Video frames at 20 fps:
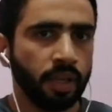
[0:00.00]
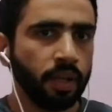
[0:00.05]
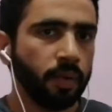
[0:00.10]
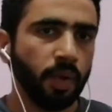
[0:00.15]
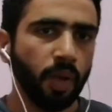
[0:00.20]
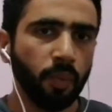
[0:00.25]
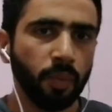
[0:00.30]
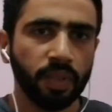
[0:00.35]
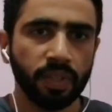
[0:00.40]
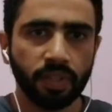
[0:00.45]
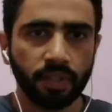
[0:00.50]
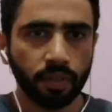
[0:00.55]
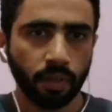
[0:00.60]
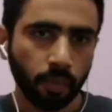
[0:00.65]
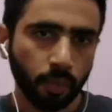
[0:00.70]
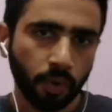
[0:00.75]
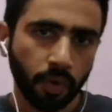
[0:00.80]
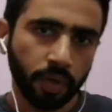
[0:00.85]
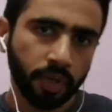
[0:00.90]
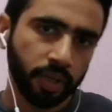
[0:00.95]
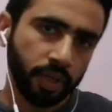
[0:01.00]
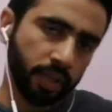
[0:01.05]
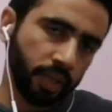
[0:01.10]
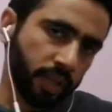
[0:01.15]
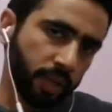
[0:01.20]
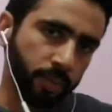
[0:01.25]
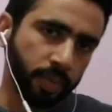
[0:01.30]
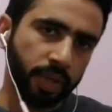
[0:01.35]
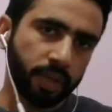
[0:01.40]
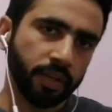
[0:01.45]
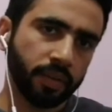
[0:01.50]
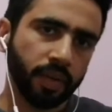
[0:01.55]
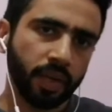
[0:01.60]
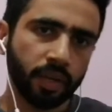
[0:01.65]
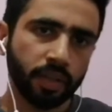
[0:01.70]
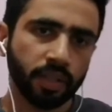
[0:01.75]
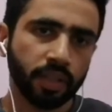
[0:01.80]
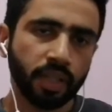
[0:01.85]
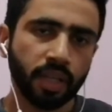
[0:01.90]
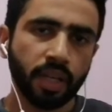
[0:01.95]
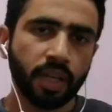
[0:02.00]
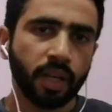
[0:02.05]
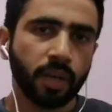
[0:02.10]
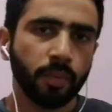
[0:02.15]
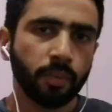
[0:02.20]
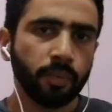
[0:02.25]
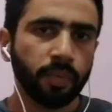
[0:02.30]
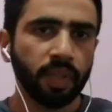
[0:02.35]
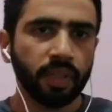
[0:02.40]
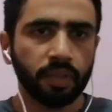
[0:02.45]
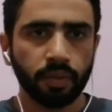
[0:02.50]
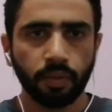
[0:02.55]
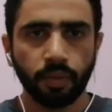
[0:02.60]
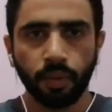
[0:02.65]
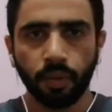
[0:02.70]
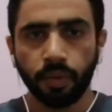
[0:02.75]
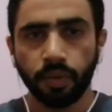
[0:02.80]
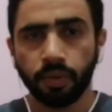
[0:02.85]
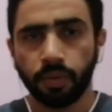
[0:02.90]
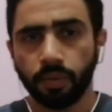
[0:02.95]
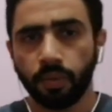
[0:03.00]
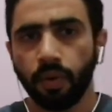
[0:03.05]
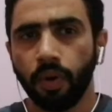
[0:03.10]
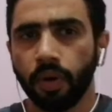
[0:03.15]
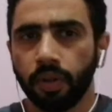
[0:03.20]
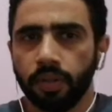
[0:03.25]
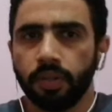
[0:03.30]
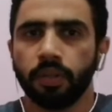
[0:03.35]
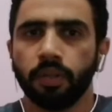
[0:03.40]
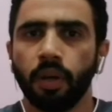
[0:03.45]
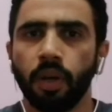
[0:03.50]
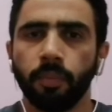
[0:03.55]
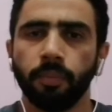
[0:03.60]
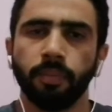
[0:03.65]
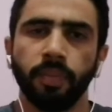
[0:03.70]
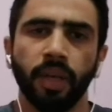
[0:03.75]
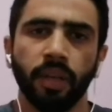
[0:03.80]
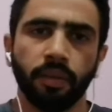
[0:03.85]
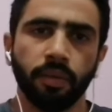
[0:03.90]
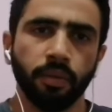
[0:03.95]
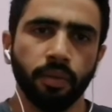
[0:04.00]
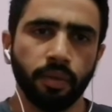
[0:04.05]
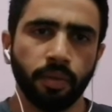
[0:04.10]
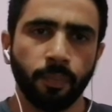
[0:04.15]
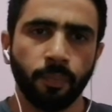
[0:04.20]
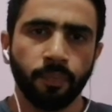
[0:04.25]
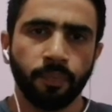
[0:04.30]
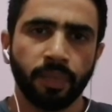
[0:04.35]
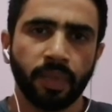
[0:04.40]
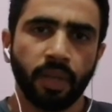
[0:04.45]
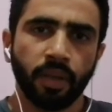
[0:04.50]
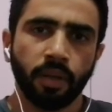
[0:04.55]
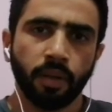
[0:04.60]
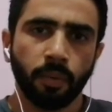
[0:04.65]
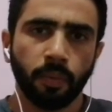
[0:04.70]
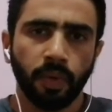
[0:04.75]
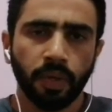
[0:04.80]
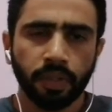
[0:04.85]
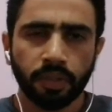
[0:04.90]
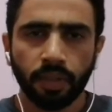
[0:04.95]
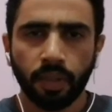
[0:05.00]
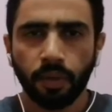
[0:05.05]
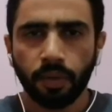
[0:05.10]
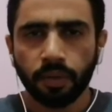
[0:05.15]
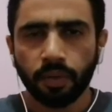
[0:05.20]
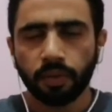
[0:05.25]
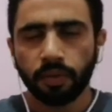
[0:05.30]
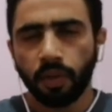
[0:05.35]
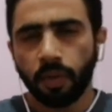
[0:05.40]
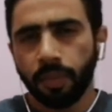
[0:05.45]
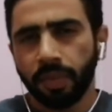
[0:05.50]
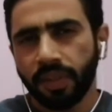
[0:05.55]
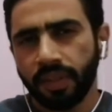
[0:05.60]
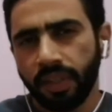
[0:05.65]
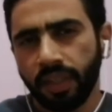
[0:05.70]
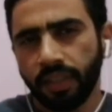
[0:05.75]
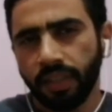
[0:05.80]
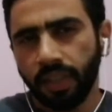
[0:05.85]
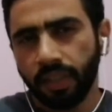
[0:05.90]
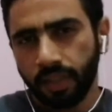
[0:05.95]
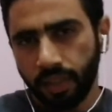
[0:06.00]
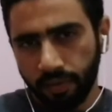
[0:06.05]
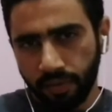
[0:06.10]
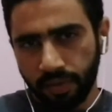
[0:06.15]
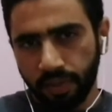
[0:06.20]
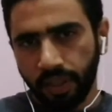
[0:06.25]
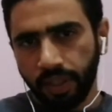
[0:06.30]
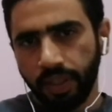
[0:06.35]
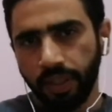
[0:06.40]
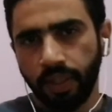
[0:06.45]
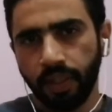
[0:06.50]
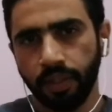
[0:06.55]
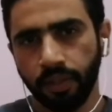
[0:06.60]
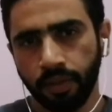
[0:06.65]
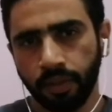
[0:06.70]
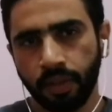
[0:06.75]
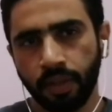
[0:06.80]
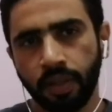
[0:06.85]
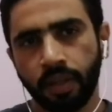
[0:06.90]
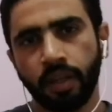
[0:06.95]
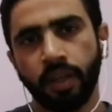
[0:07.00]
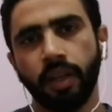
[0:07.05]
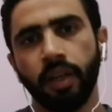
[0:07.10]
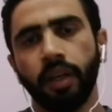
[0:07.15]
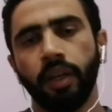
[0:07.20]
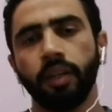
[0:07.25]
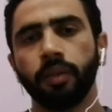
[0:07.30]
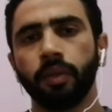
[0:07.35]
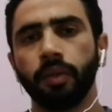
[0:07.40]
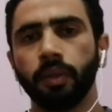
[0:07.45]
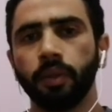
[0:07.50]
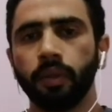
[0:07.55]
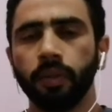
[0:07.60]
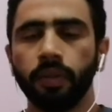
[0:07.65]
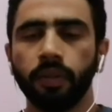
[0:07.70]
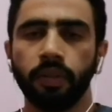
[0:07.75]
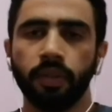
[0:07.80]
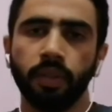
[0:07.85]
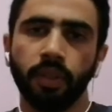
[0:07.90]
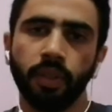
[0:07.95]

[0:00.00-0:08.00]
Maybe it's still working in the background, but it goes through on stop method. Once the user opens that activity again, it will